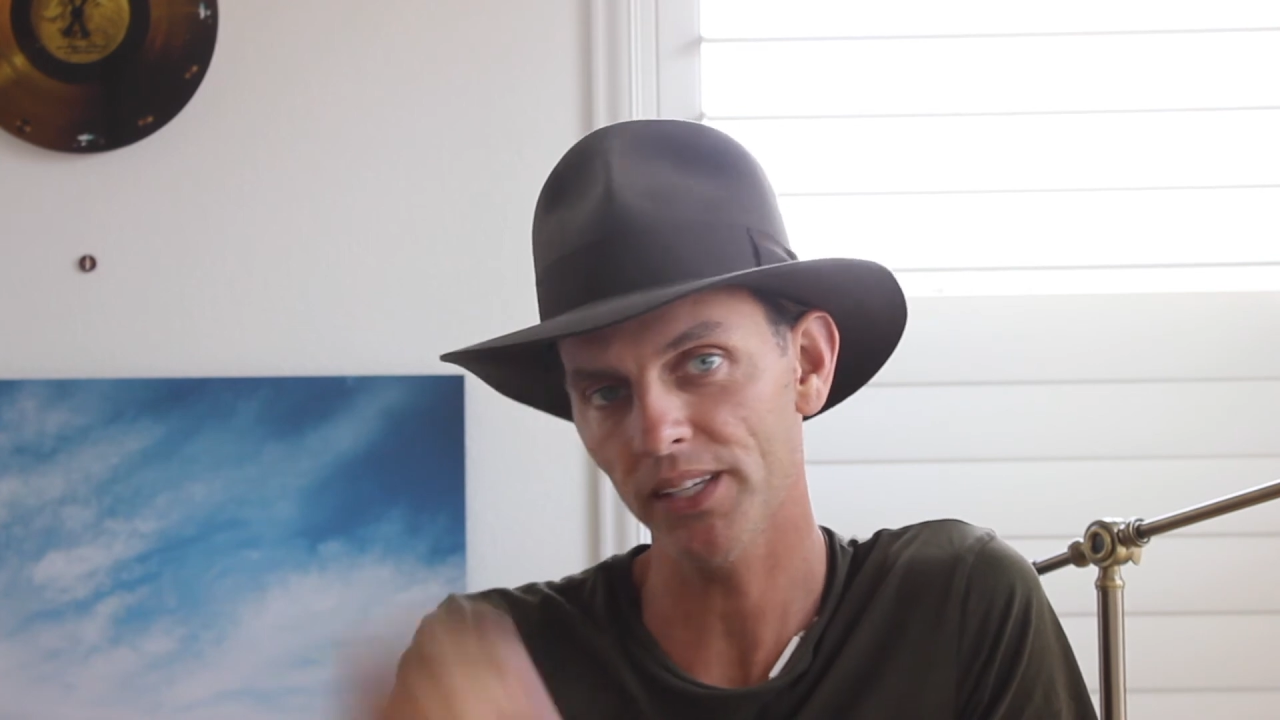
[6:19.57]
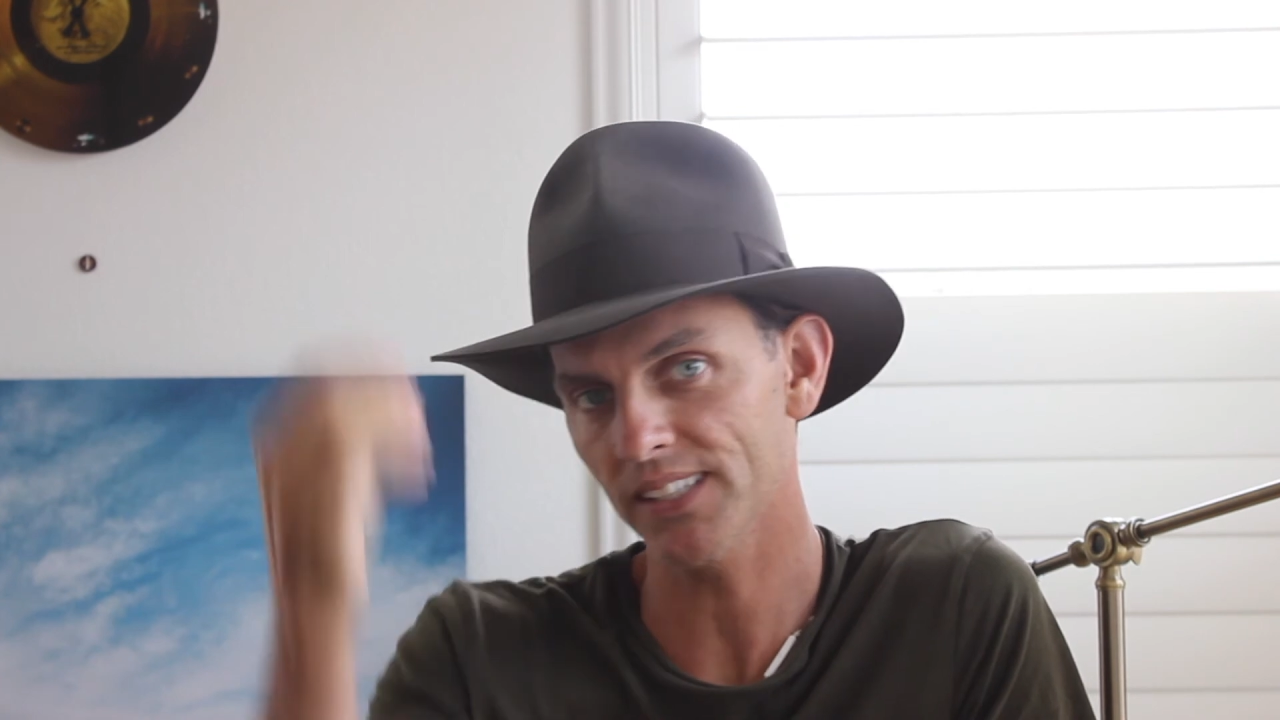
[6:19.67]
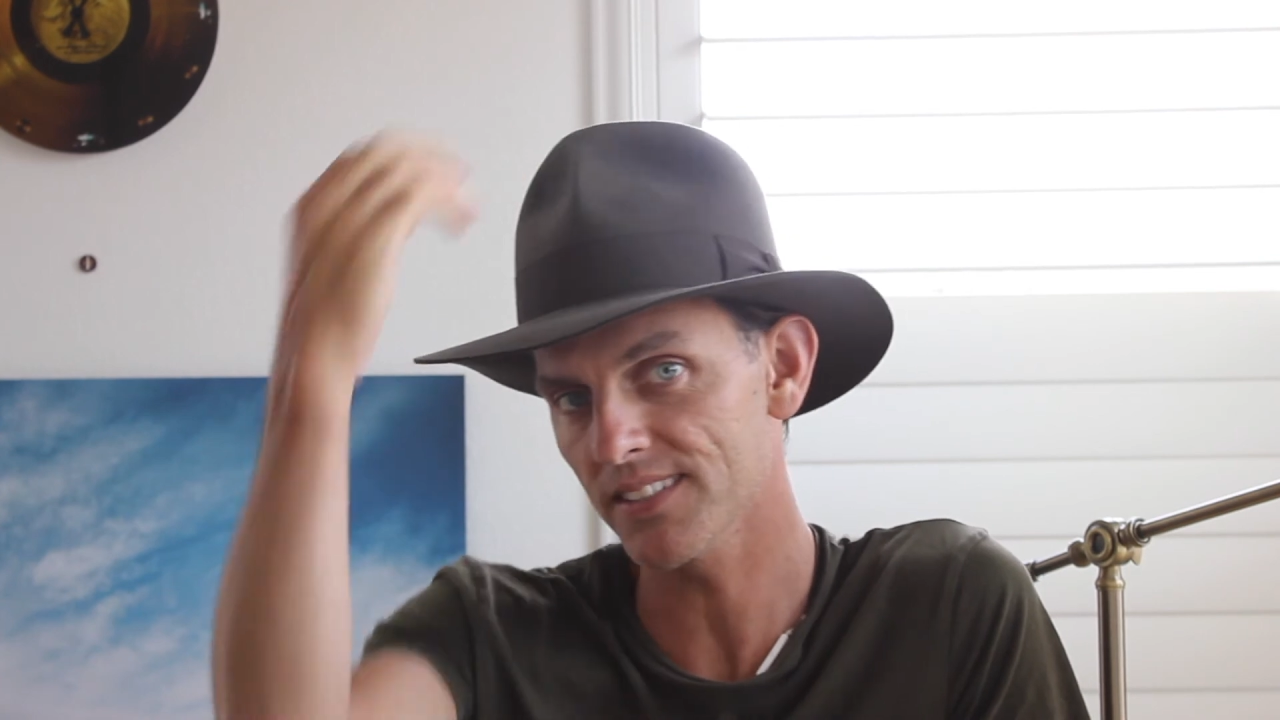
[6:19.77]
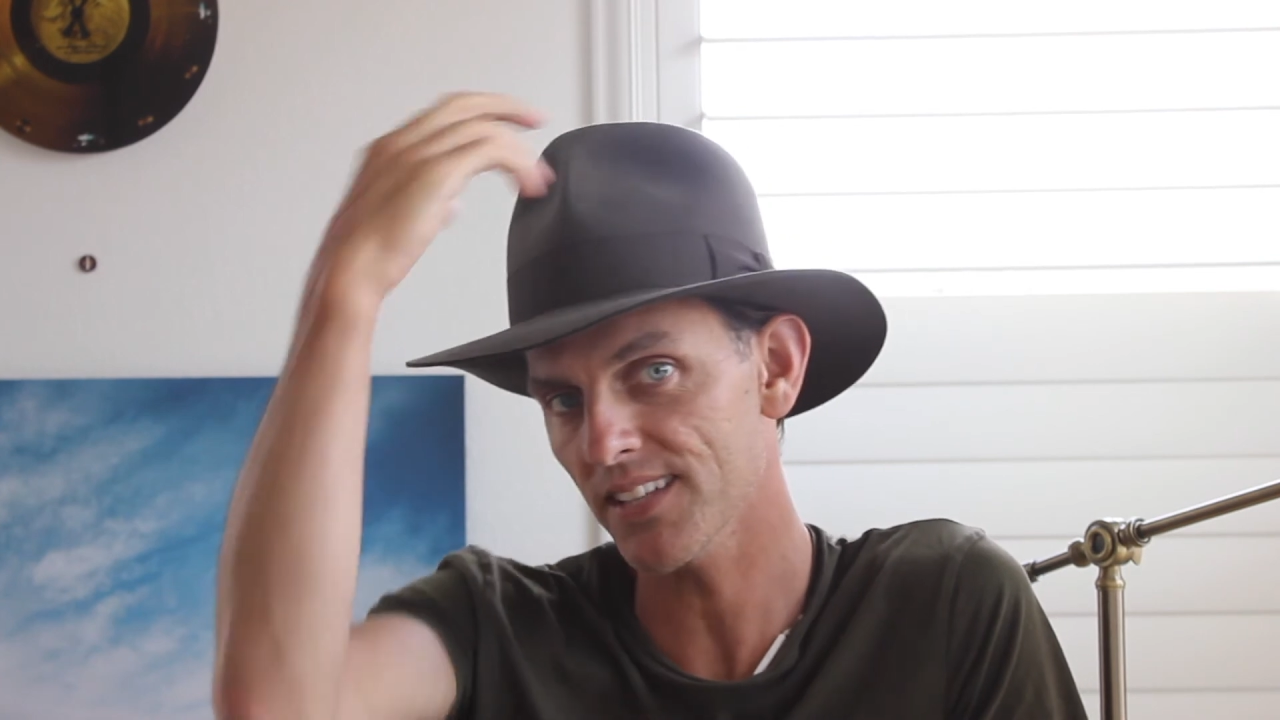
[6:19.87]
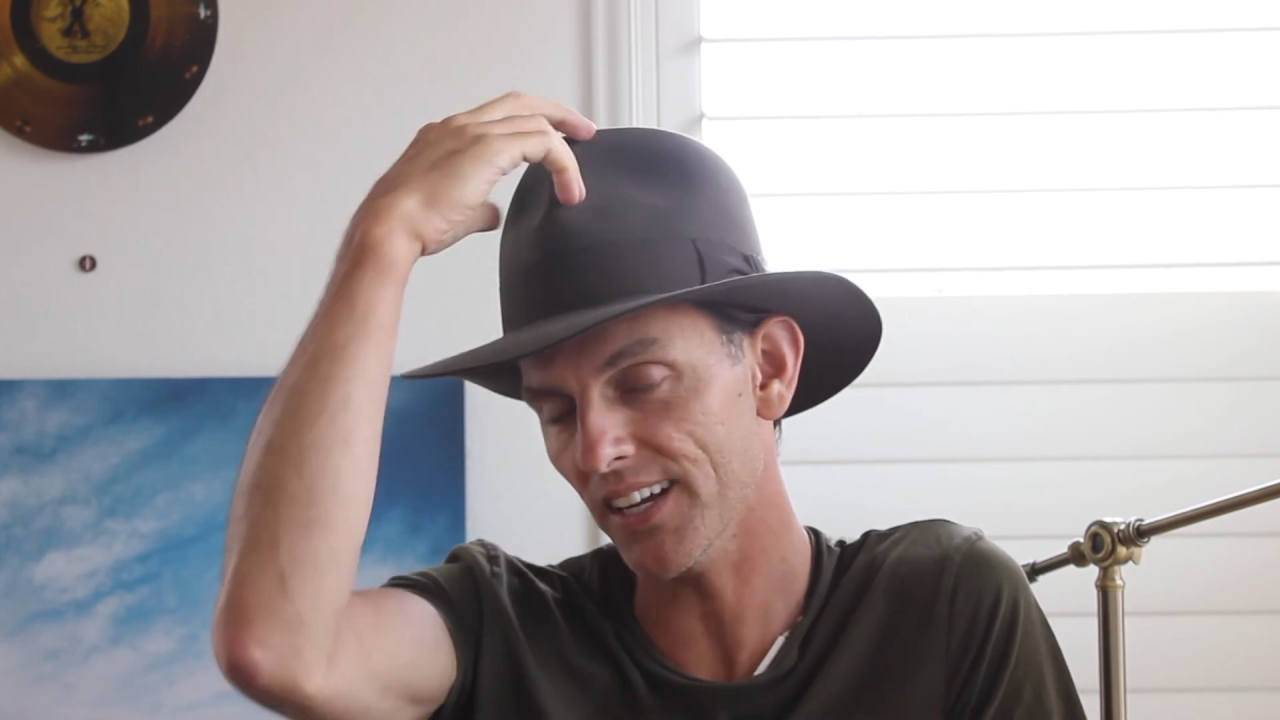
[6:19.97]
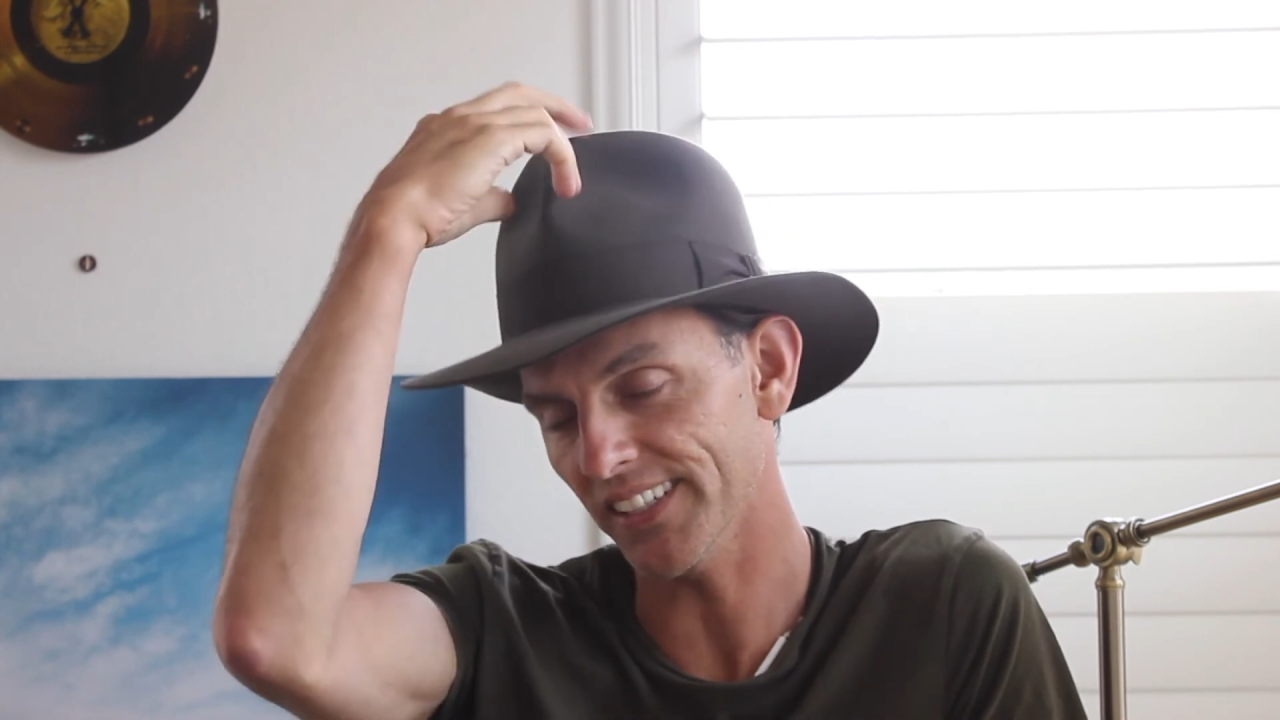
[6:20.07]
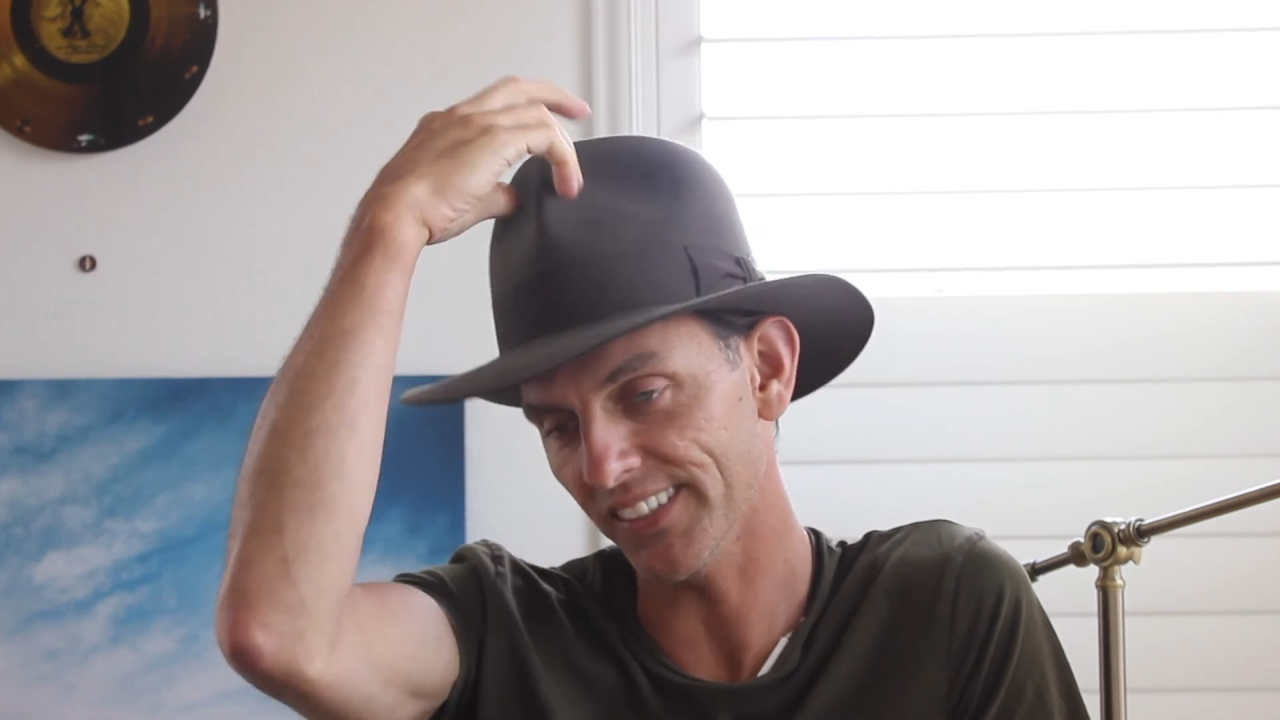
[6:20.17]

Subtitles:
is done.